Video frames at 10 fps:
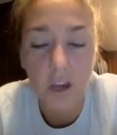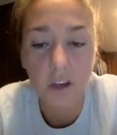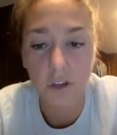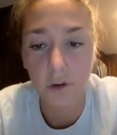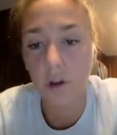
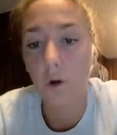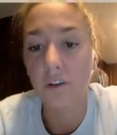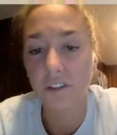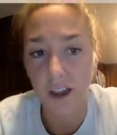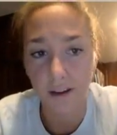So you
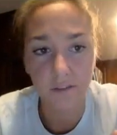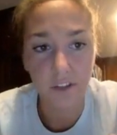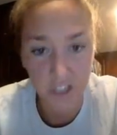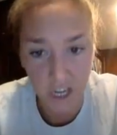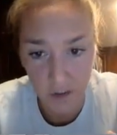always have the
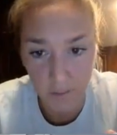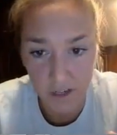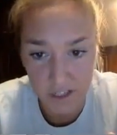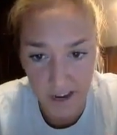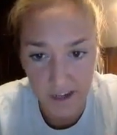same
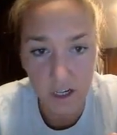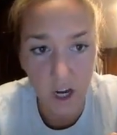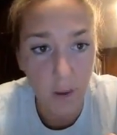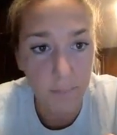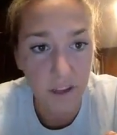exact
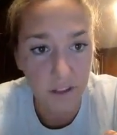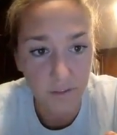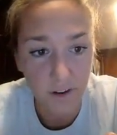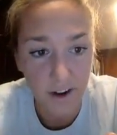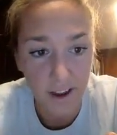copy at the
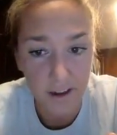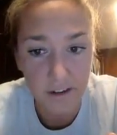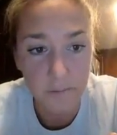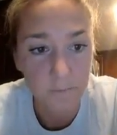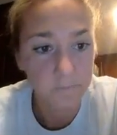very end.